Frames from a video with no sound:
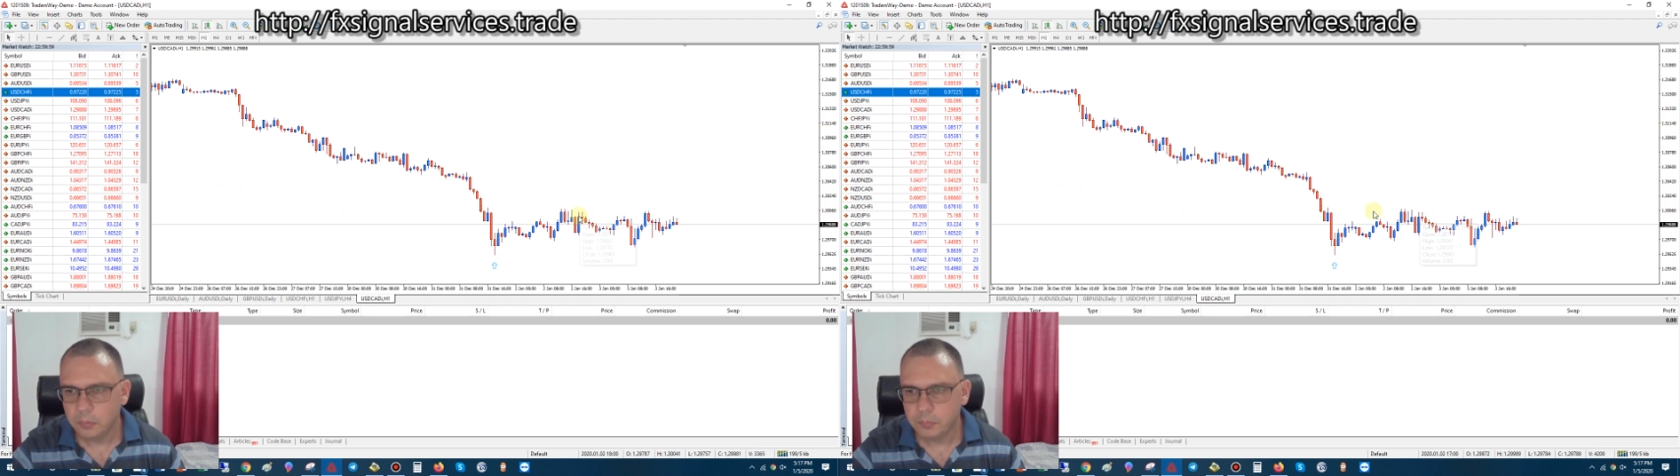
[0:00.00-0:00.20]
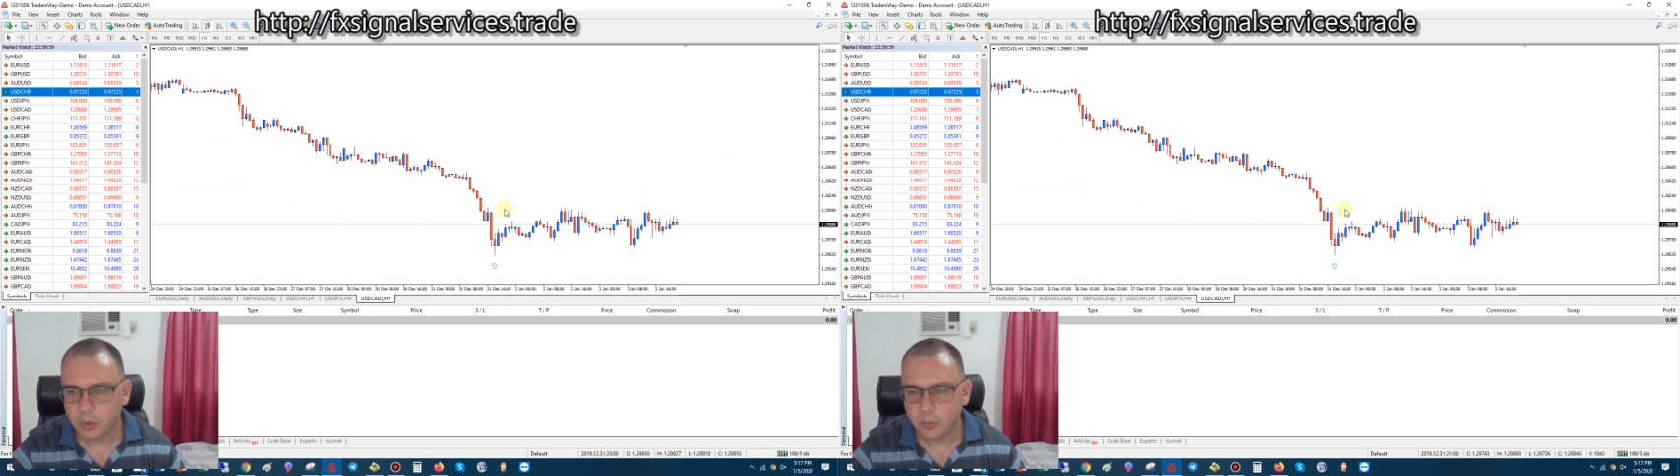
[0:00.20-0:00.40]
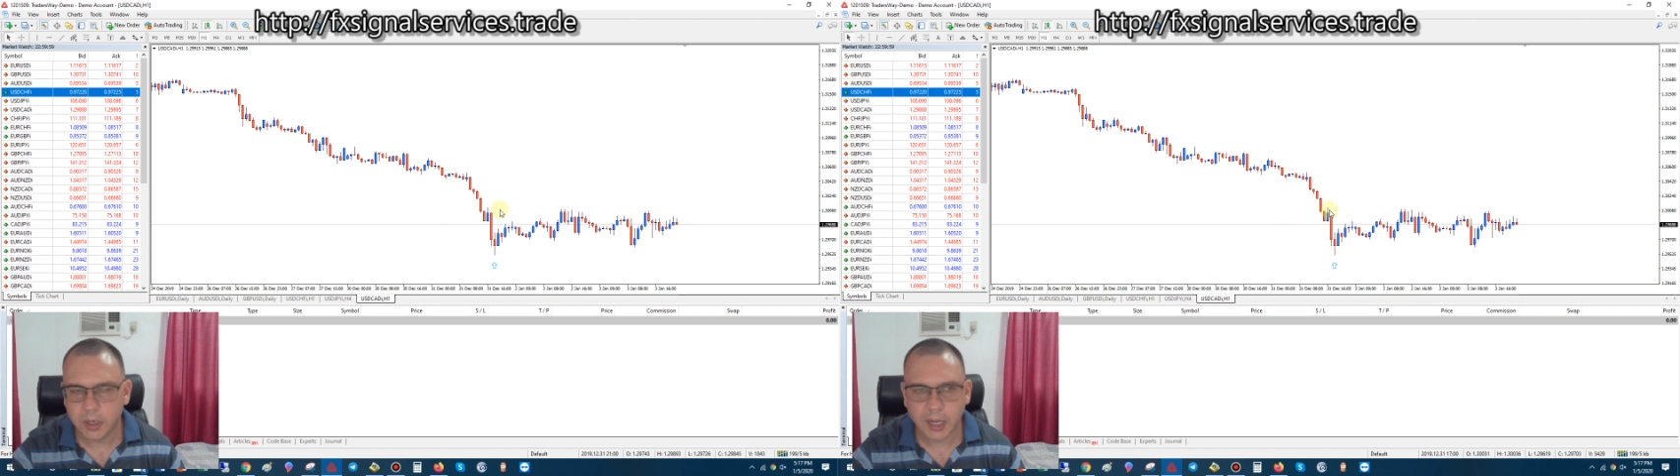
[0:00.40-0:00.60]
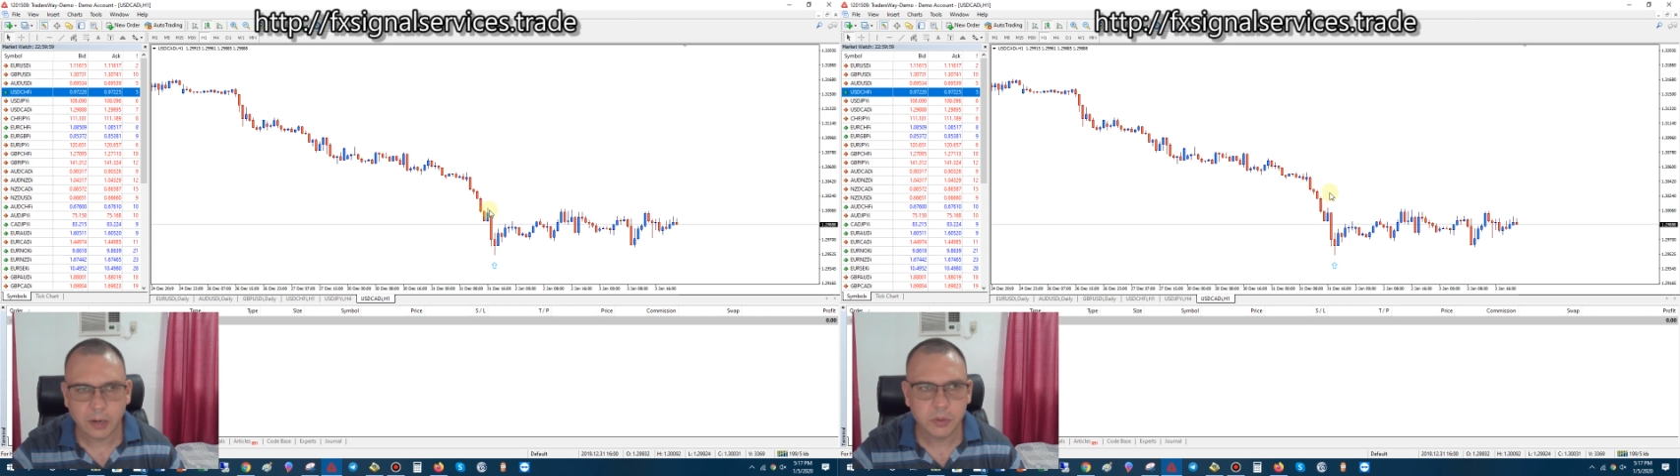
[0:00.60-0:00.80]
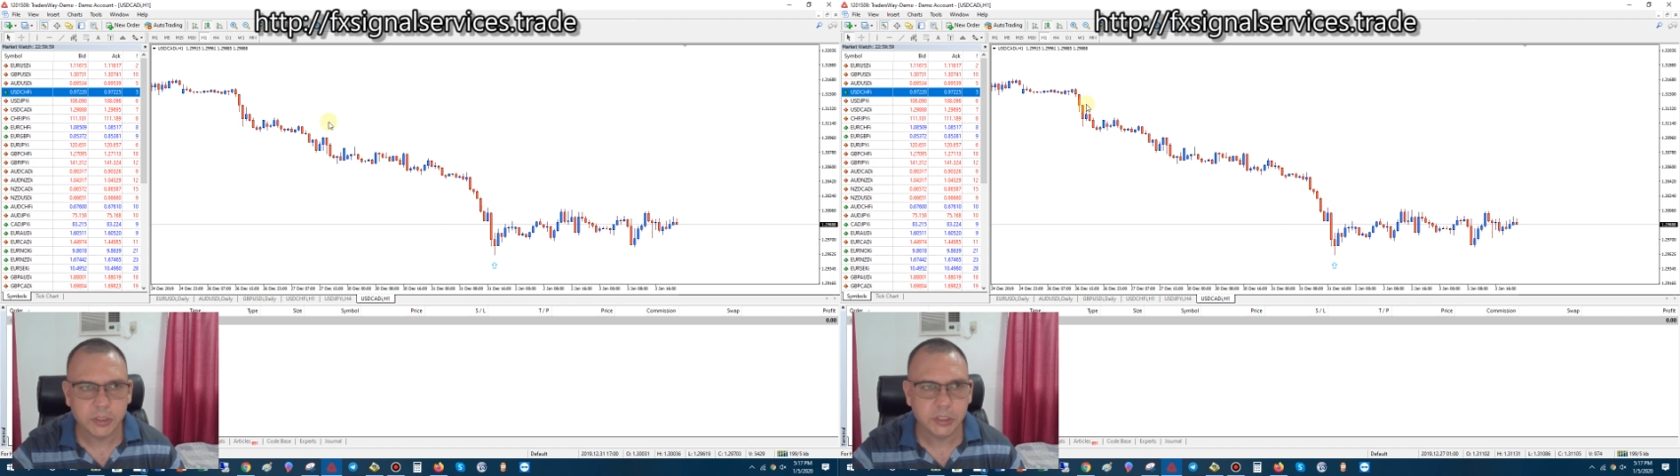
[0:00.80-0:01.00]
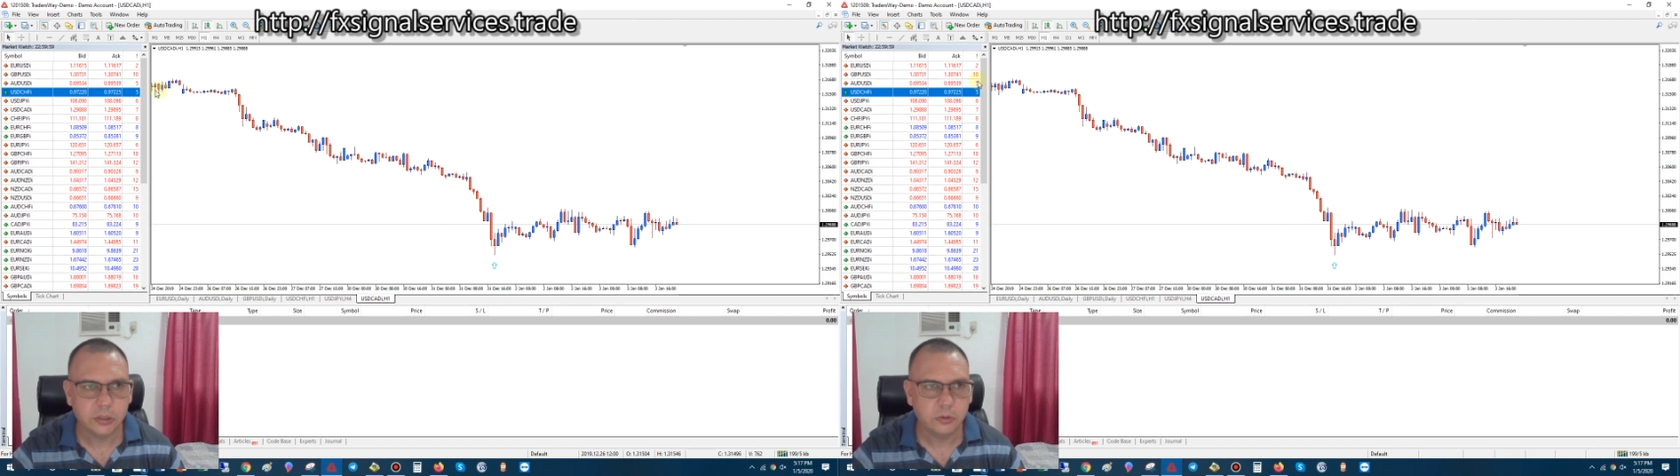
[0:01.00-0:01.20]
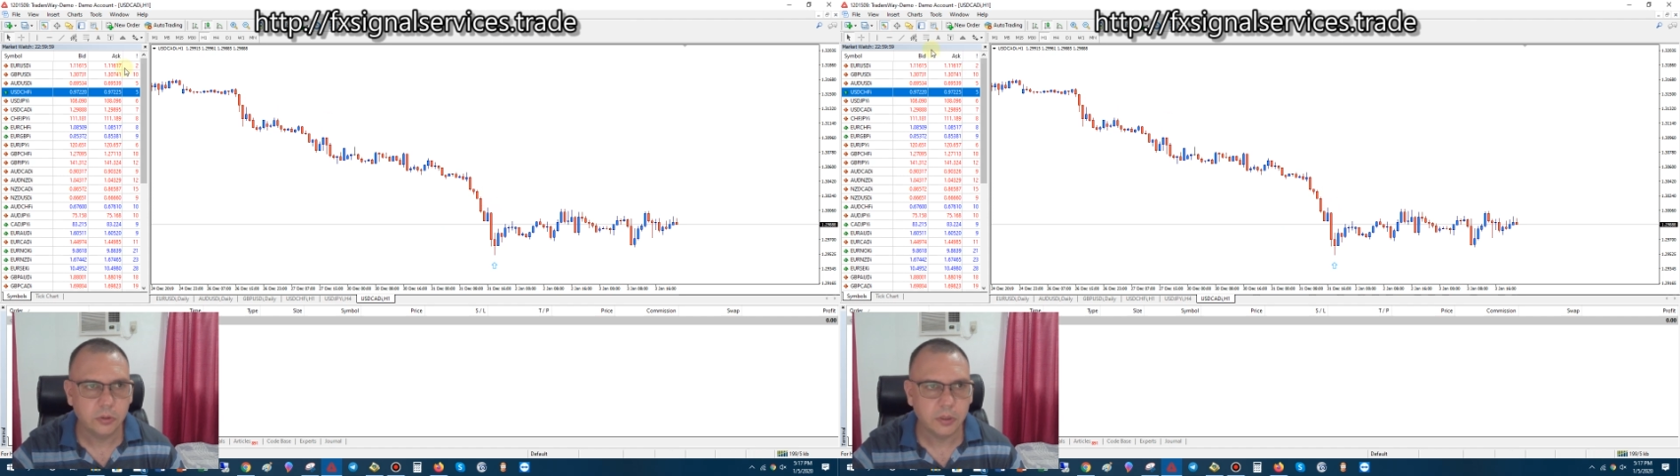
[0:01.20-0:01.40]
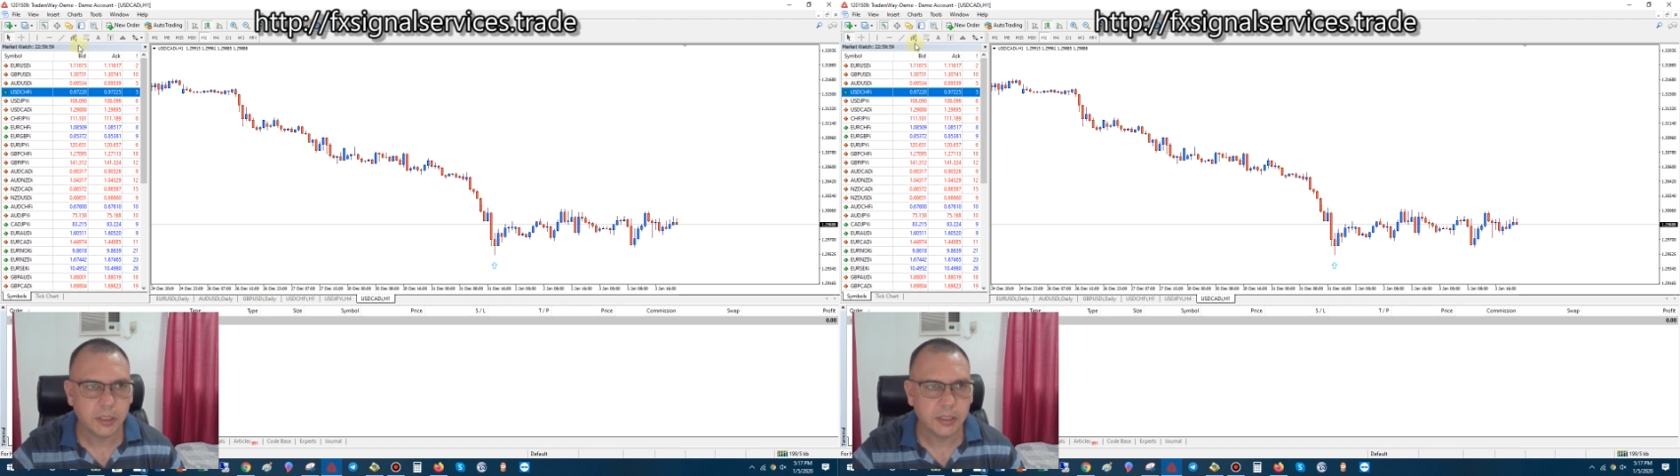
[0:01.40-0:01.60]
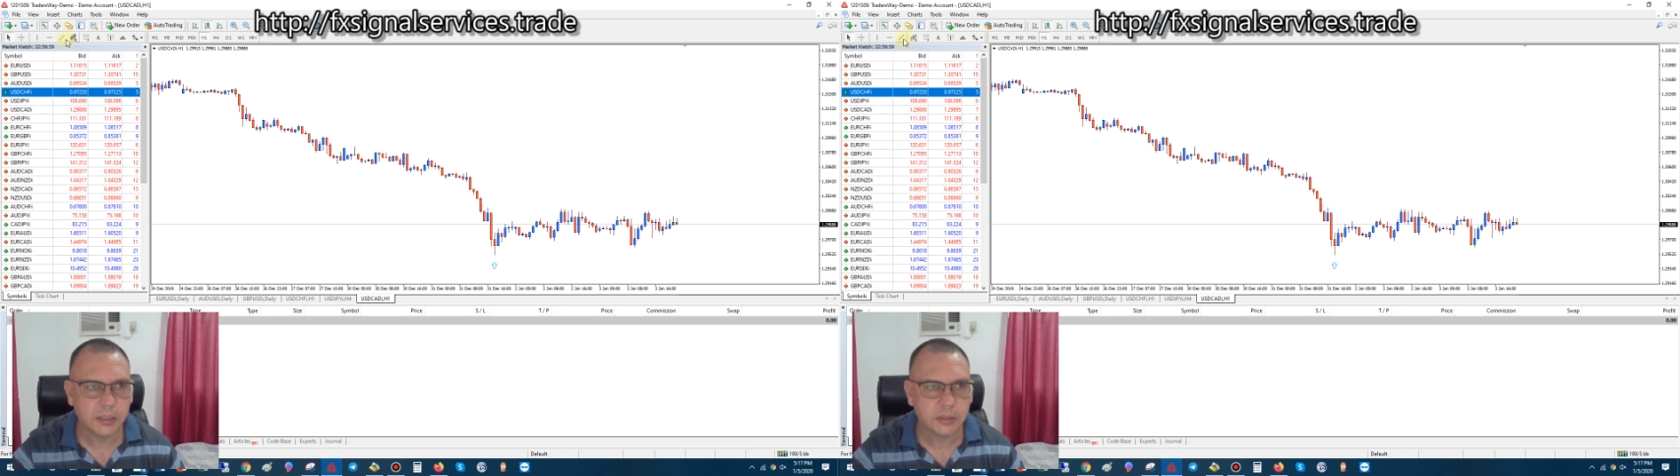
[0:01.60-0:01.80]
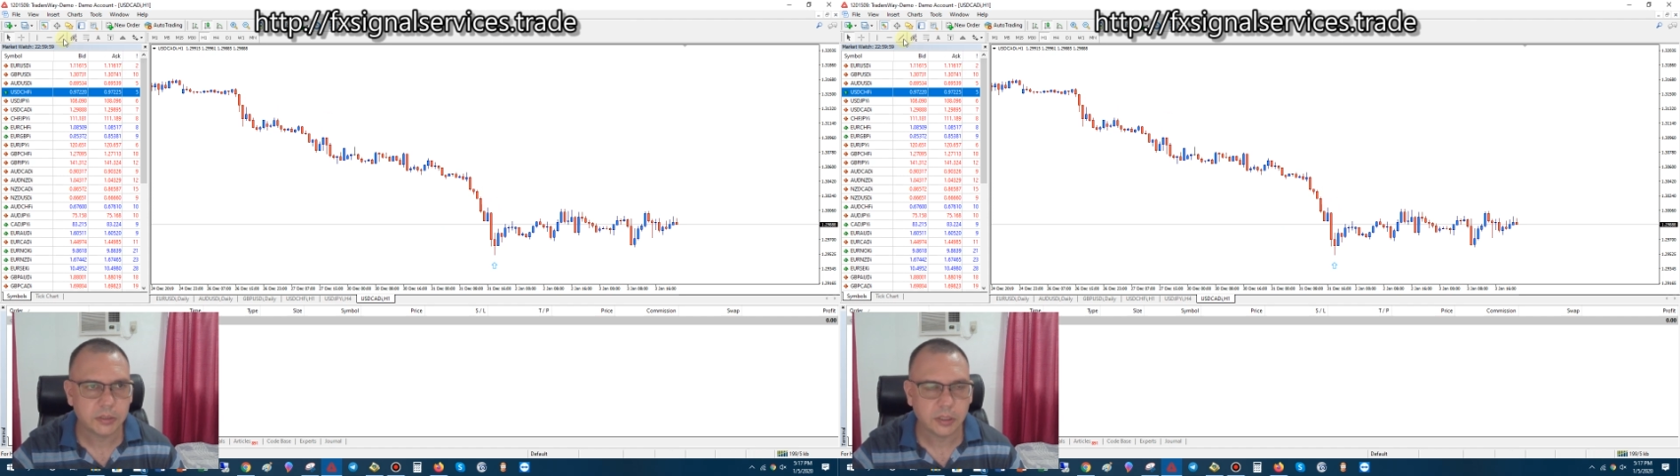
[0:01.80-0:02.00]
but what I would do
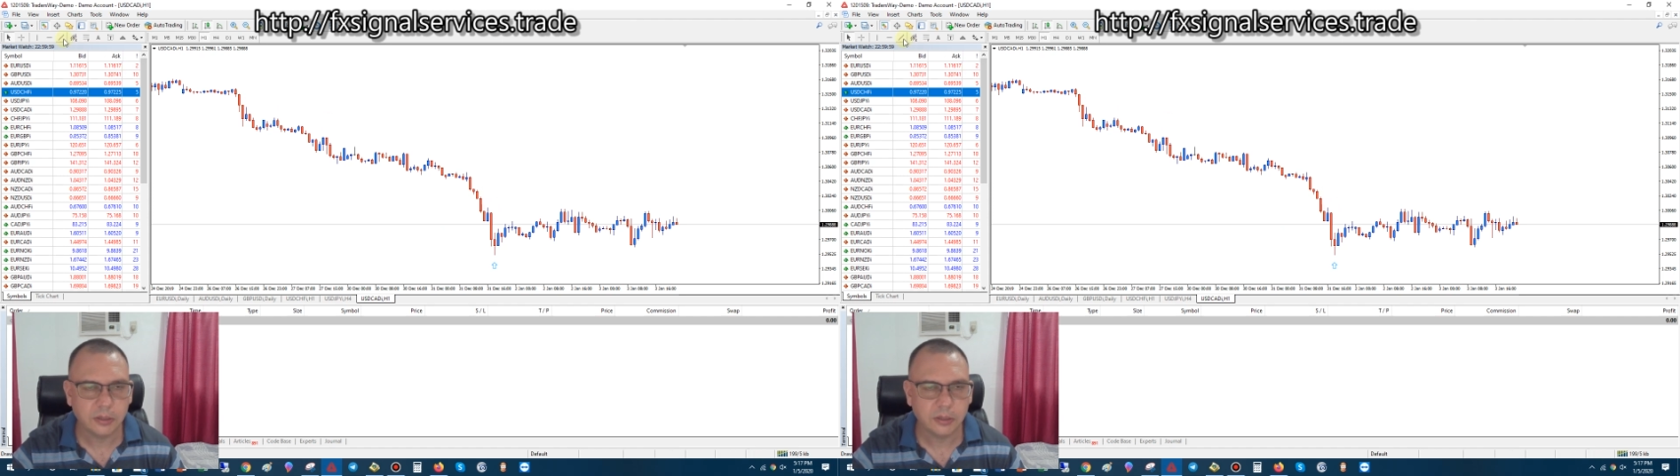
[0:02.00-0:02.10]
is,